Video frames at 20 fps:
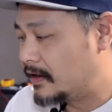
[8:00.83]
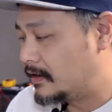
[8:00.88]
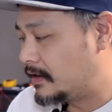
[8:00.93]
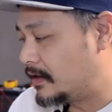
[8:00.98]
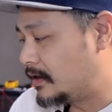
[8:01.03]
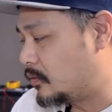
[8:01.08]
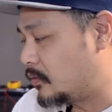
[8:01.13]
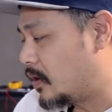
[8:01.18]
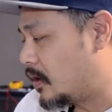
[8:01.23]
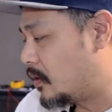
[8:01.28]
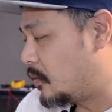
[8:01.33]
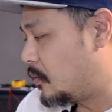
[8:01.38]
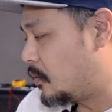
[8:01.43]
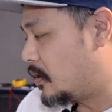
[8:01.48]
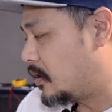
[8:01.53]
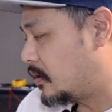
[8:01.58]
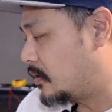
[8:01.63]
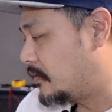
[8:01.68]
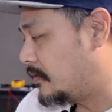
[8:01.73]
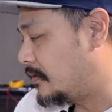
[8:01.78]
Didn't quite
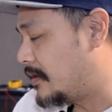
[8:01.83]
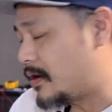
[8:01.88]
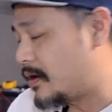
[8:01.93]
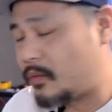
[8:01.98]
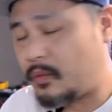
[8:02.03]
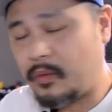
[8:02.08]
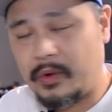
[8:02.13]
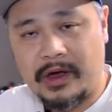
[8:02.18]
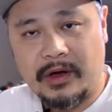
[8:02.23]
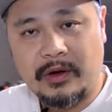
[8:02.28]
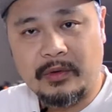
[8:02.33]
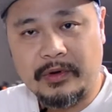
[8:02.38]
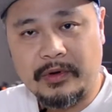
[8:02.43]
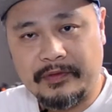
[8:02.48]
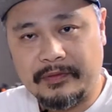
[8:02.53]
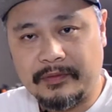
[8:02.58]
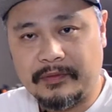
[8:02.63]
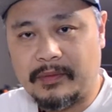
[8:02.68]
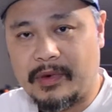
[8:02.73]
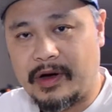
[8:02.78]
work that well with
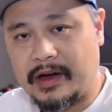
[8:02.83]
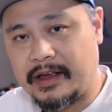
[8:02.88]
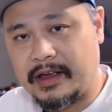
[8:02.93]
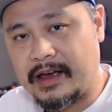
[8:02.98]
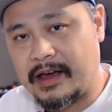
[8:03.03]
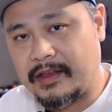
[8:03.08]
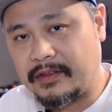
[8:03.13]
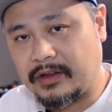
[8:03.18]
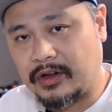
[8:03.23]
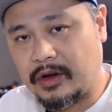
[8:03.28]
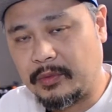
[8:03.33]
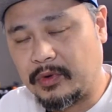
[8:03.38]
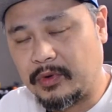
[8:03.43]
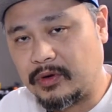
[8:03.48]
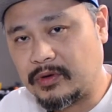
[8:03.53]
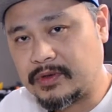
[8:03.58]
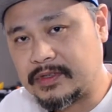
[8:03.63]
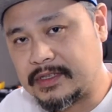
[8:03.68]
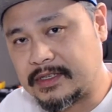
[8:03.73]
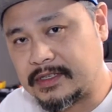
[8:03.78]
my other
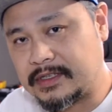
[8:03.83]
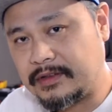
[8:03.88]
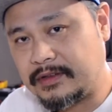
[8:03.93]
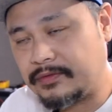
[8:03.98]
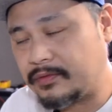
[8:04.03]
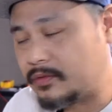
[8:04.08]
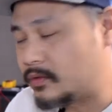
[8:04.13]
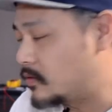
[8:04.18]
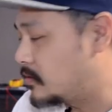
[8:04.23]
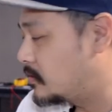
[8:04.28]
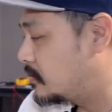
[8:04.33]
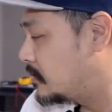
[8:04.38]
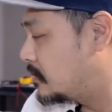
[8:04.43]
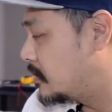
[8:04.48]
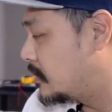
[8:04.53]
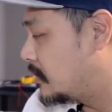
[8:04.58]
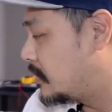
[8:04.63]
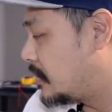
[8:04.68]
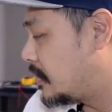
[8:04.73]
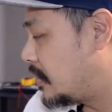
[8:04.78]
Commodore 64.
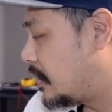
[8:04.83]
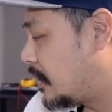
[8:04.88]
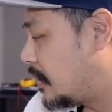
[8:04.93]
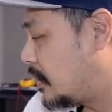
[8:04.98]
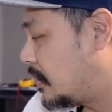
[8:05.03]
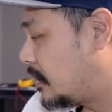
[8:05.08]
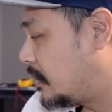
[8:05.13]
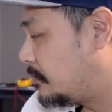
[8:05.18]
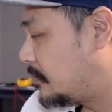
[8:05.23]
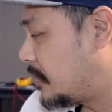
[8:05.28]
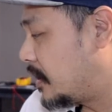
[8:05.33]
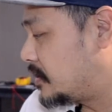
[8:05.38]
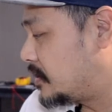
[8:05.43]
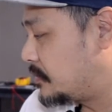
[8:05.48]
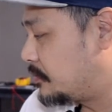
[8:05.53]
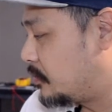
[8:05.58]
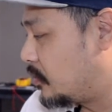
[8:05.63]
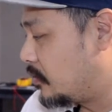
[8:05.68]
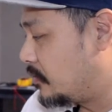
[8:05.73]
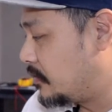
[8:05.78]
I
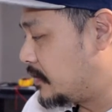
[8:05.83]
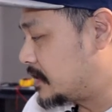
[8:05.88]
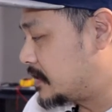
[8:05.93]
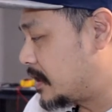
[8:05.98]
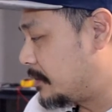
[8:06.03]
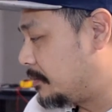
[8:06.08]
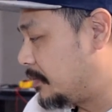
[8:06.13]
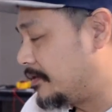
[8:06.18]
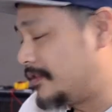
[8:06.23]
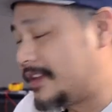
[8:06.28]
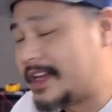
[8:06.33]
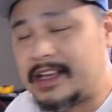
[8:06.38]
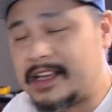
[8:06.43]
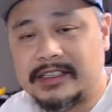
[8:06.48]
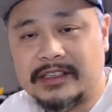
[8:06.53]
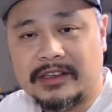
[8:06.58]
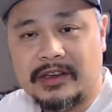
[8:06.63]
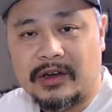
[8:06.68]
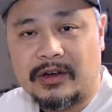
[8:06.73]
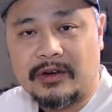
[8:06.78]
just bought this a couple of days
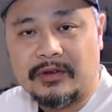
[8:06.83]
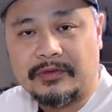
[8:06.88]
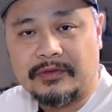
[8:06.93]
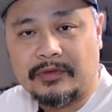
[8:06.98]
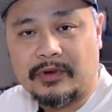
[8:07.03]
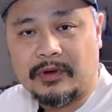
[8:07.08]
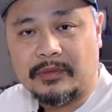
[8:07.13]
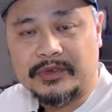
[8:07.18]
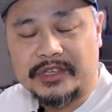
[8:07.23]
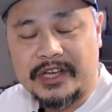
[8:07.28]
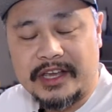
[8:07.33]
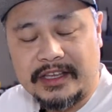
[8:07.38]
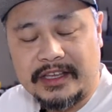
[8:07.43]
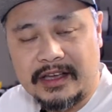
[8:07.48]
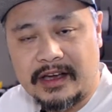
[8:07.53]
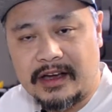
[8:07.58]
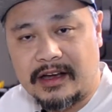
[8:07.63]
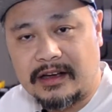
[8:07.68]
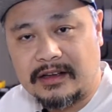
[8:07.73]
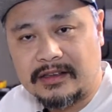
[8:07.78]
ago from
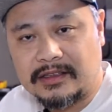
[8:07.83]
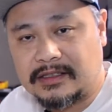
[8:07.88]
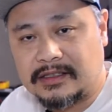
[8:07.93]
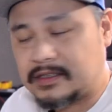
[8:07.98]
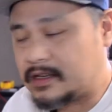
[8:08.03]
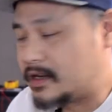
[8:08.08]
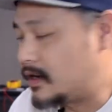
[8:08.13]
J-Cars,